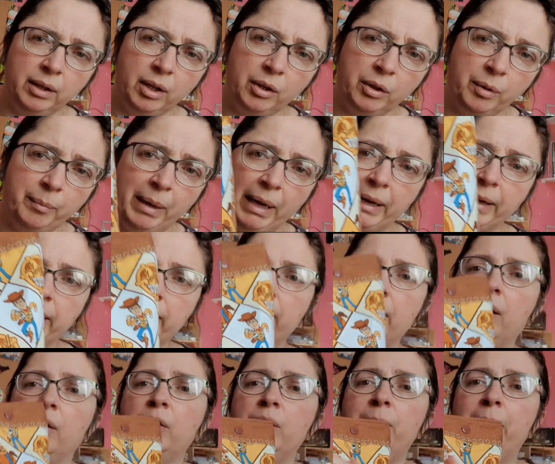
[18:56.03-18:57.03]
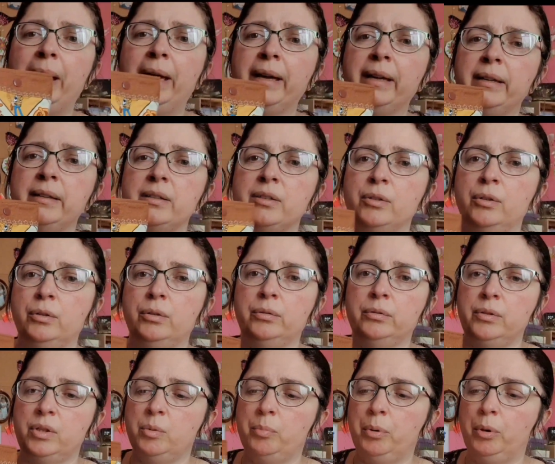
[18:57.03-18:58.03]
on the back,
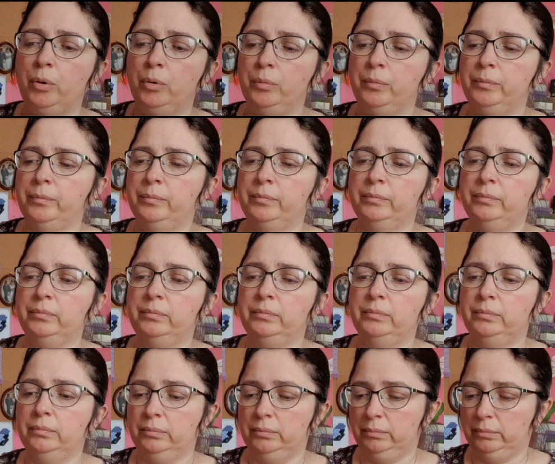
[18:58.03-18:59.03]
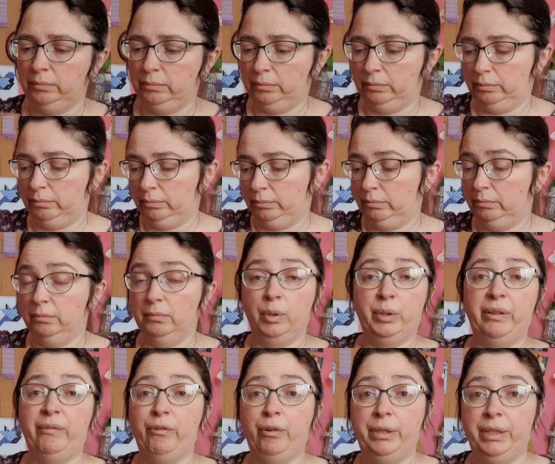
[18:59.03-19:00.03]
so to put
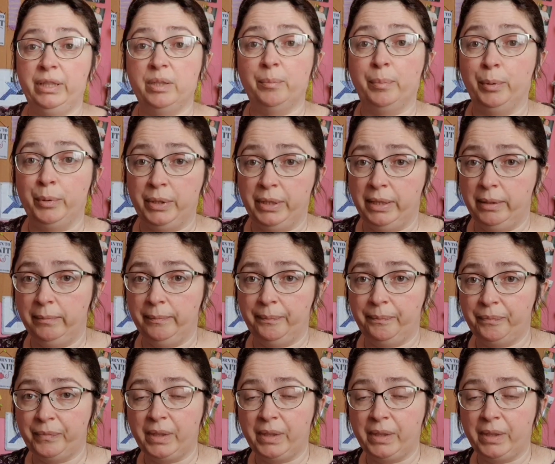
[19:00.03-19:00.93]
whatever I need to put in it,